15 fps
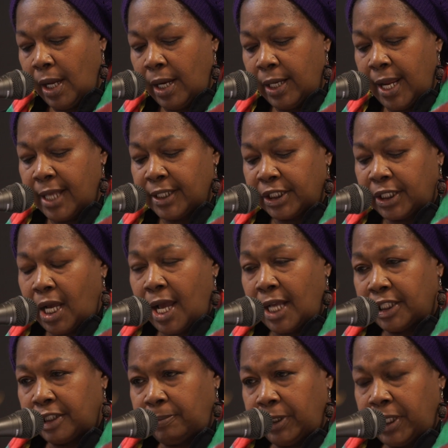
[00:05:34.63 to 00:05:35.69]
And that's
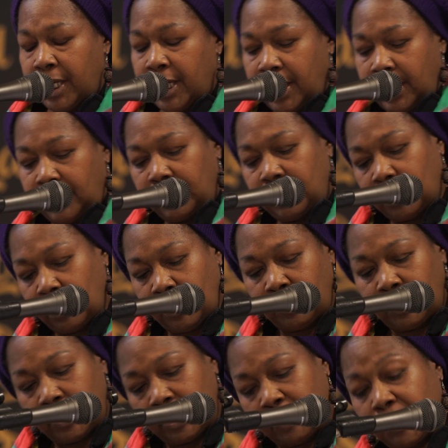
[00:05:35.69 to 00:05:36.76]
God's plan.
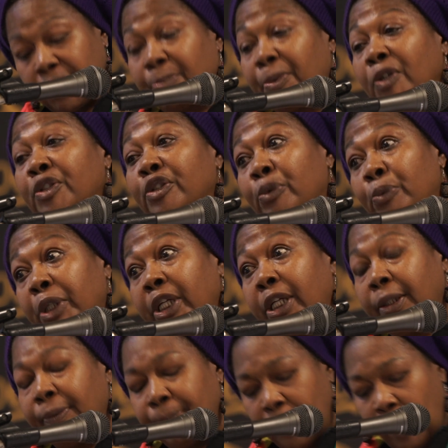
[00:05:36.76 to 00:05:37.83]
So it was supposed to
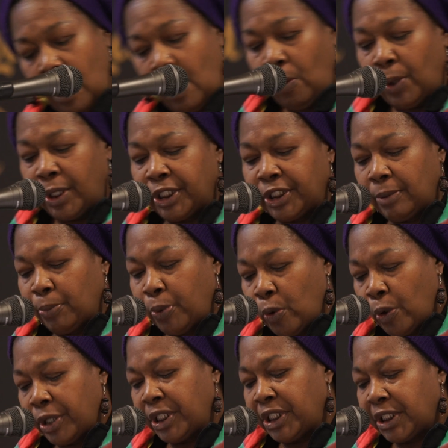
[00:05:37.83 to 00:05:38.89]
read, what is
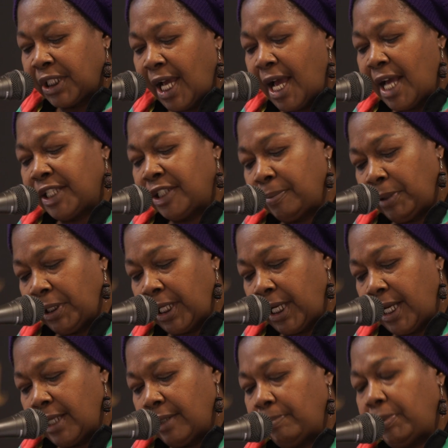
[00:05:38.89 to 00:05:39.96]
important is God's
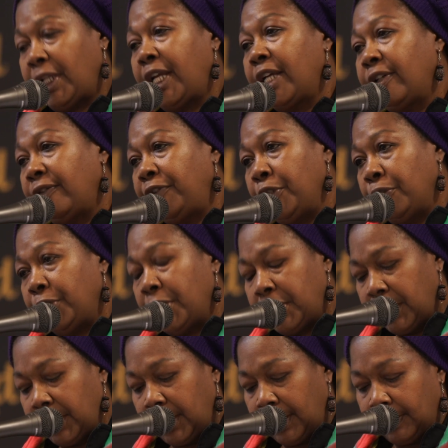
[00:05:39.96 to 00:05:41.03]
plan of
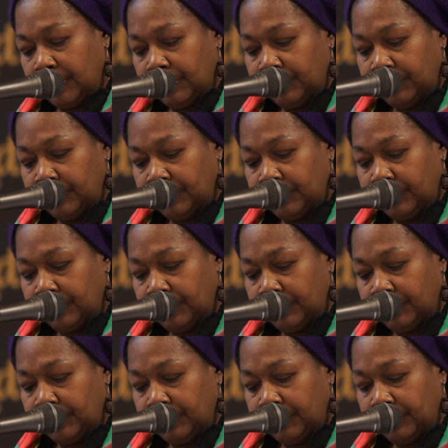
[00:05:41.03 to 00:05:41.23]
unity.